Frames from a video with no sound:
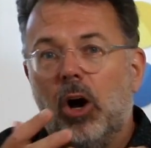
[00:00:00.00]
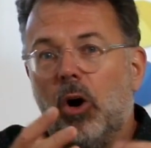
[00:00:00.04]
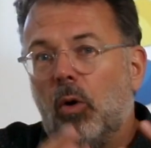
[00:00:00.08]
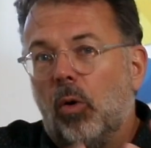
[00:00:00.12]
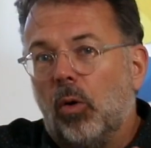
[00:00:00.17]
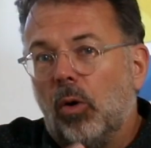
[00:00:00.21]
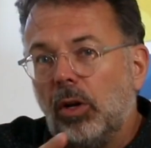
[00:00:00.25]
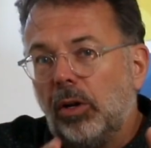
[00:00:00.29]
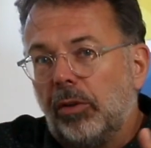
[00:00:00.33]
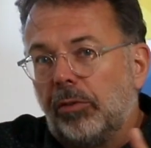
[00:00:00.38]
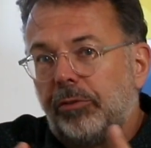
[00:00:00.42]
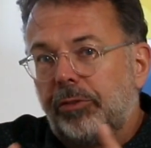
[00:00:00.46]

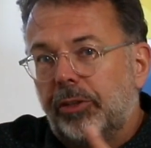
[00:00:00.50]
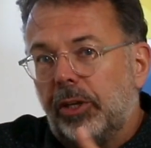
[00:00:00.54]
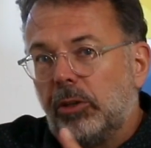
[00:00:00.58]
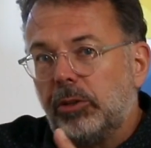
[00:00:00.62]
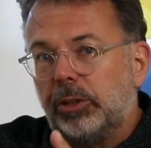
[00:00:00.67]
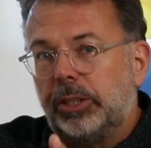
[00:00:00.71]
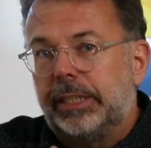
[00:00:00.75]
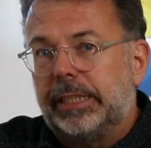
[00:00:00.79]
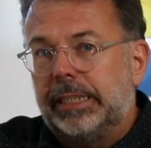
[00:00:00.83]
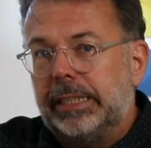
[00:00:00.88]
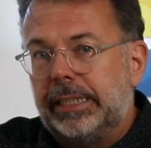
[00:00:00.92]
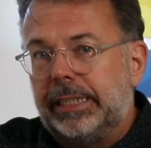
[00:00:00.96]
all of
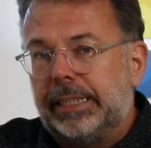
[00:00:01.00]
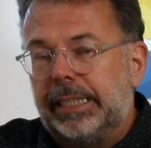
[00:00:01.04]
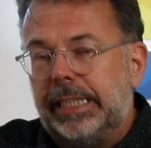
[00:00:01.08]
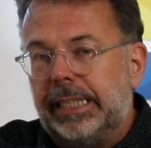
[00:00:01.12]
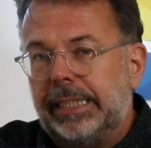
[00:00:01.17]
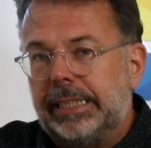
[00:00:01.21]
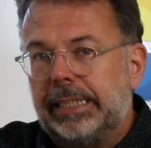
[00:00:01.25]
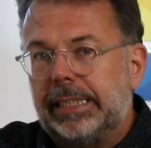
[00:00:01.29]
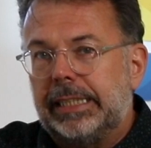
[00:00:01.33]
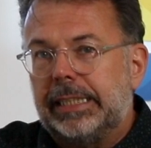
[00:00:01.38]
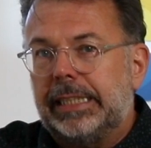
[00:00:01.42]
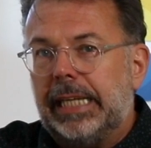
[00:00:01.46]
those
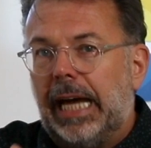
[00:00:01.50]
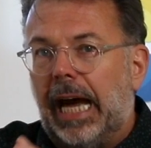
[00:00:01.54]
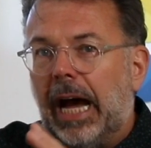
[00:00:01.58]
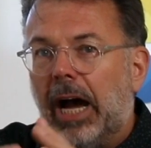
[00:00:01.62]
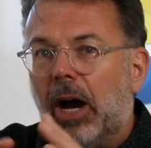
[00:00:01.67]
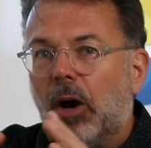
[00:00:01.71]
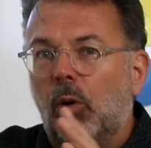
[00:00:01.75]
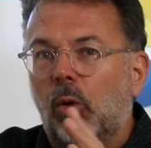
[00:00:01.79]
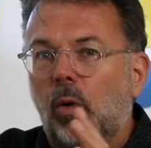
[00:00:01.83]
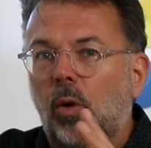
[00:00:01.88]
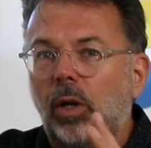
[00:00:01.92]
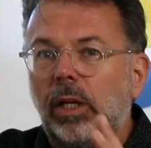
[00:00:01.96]
diseases
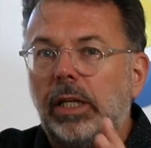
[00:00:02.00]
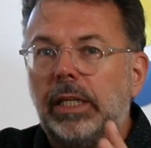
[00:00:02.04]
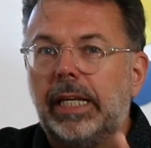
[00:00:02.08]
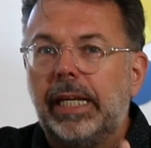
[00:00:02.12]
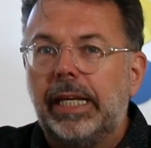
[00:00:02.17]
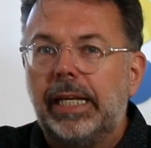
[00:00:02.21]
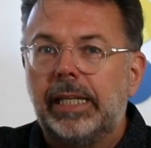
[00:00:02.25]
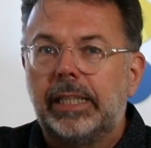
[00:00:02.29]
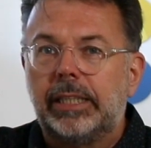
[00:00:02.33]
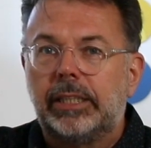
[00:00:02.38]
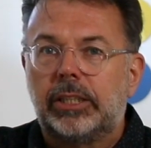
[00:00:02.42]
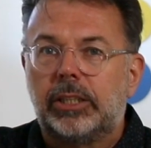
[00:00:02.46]
are all
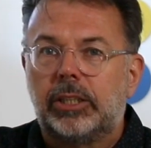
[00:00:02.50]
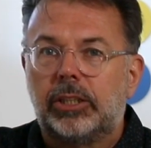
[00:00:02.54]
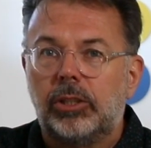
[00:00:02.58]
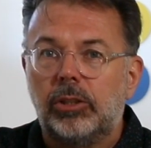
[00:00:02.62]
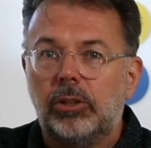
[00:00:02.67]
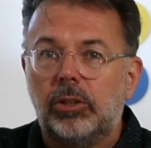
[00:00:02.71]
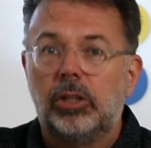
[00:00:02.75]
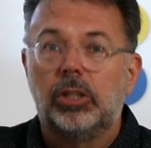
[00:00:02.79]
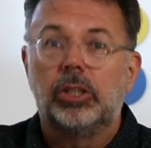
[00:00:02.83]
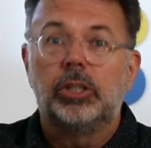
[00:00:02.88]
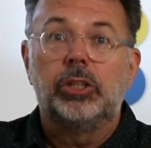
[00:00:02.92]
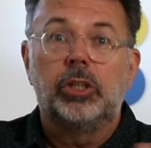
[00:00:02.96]
linked
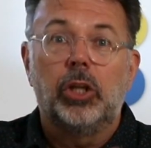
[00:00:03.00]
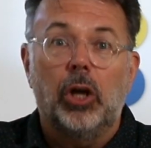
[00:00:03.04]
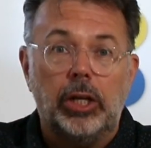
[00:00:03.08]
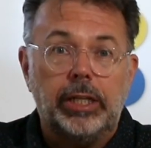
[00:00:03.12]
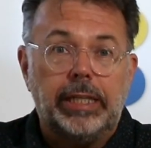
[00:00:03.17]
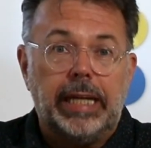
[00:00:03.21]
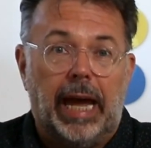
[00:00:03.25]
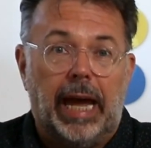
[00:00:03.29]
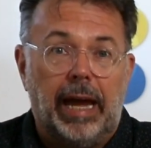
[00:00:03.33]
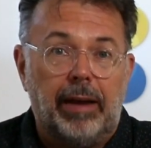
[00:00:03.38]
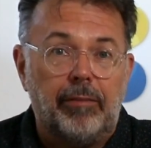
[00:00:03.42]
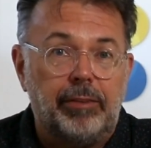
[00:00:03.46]
to
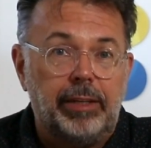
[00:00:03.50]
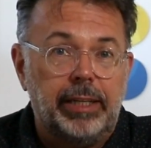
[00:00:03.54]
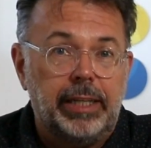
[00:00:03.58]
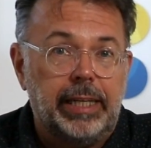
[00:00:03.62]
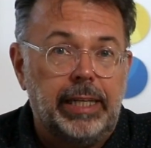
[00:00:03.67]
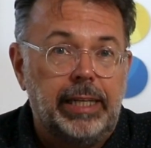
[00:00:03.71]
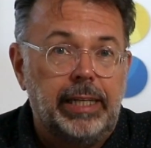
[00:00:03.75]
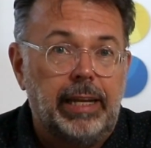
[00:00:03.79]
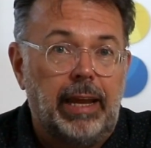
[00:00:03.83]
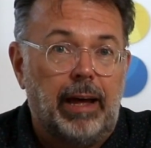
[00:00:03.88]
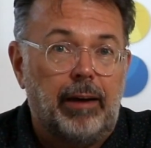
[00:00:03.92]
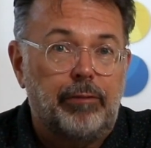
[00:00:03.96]
not having
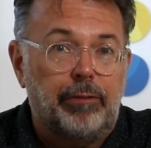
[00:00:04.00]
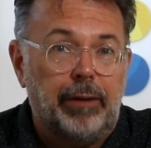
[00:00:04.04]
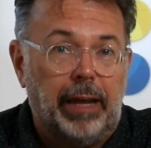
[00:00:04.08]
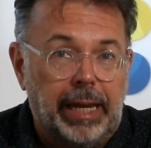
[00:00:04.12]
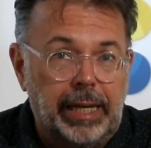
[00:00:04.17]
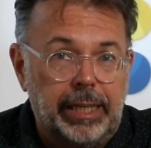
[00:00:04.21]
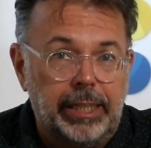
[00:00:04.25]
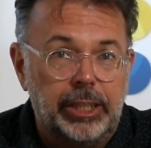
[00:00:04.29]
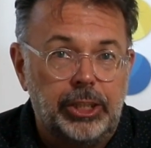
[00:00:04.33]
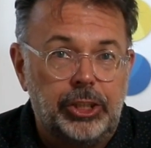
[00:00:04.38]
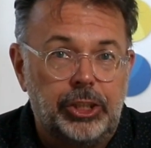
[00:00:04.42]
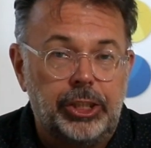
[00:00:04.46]
enough
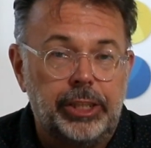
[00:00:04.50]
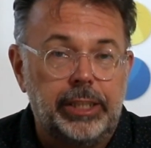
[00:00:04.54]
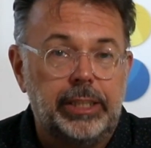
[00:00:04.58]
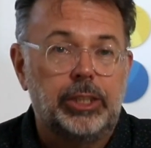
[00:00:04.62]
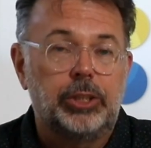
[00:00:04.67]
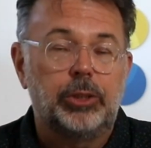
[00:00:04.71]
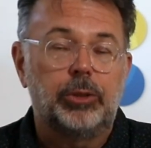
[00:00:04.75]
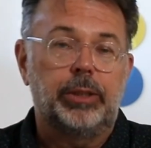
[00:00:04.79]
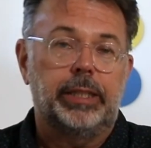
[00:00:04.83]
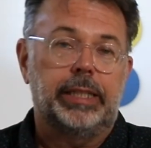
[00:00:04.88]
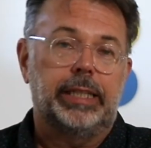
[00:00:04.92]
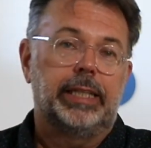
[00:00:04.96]
energy
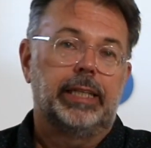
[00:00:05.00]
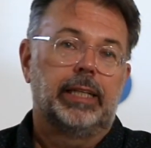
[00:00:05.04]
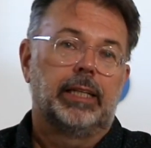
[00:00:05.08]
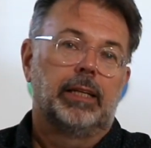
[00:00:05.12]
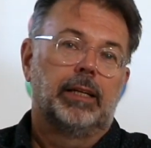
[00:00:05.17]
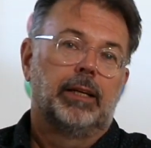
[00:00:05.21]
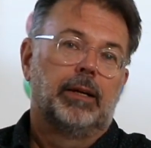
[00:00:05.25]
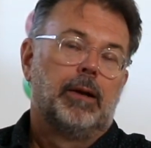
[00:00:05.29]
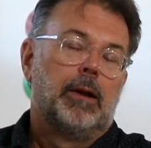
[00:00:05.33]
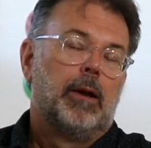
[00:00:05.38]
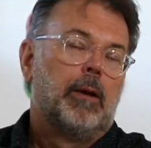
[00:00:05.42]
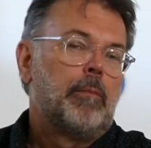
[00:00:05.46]
to heal.